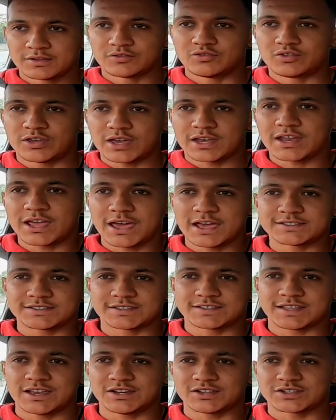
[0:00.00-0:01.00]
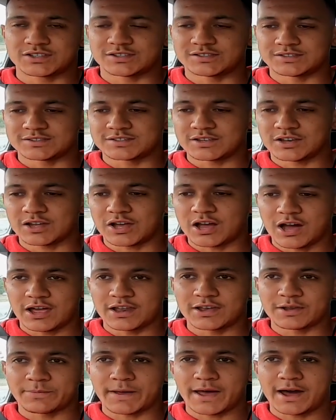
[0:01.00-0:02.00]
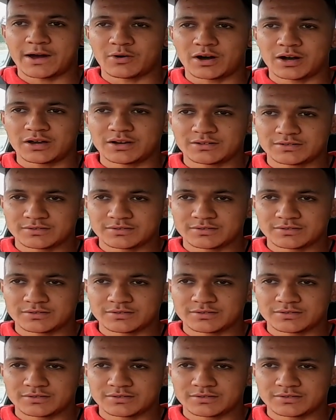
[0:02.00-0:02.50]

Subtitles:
you get the hesitations and the cut in the power,